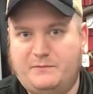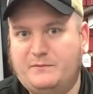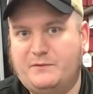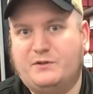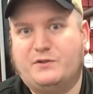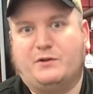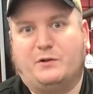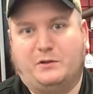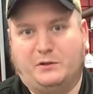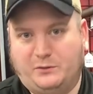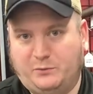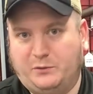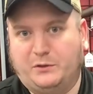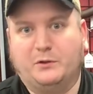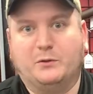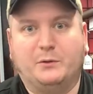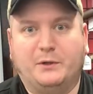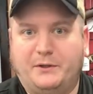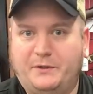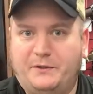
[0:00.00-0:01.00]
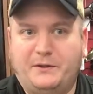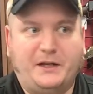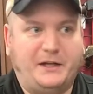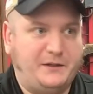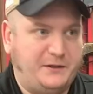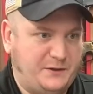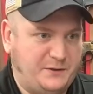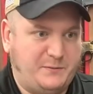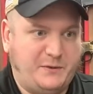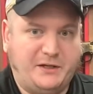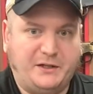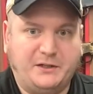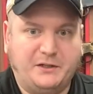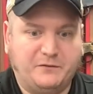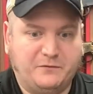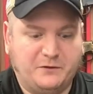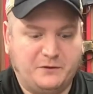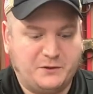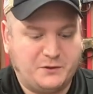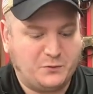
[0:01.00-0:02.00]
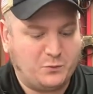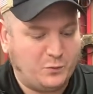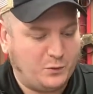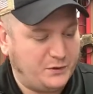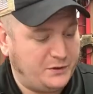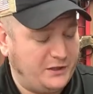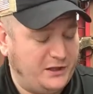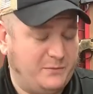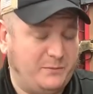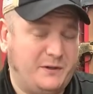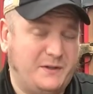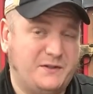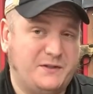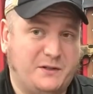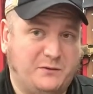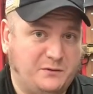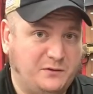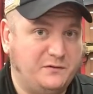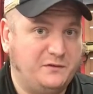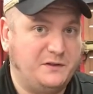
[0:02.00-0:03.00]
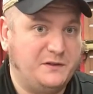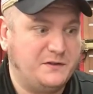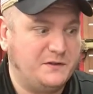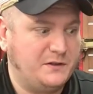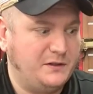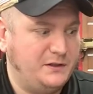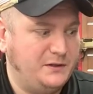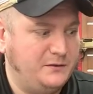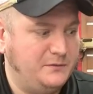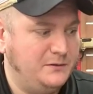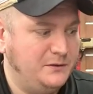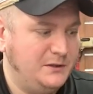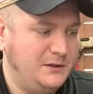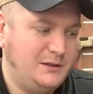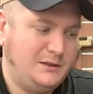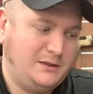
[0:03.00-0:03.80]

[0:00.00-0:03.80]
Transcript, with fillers: certainly would agree that that does make a difference. When we're talking about a self-defense gun,